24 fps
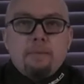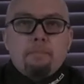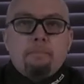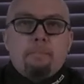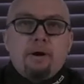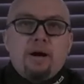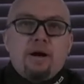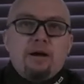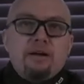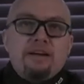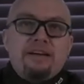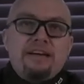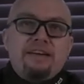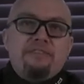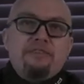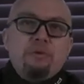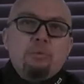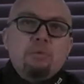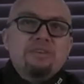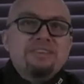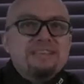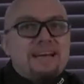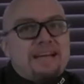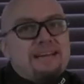But if it
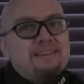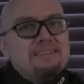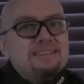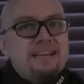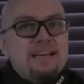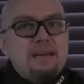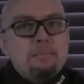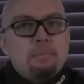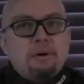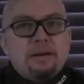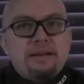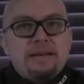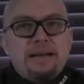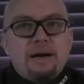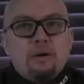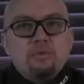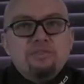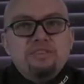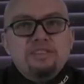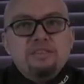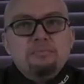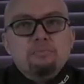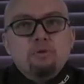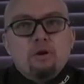was against anybody
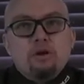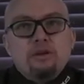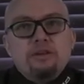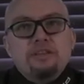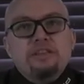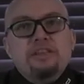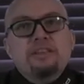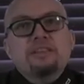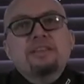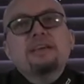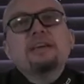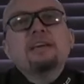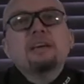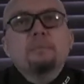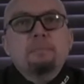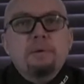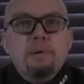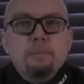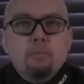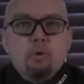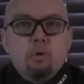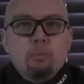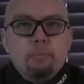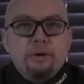else's product, you'd think it'd be
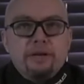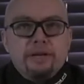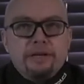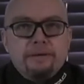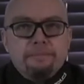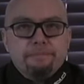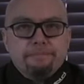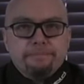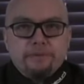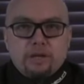more money.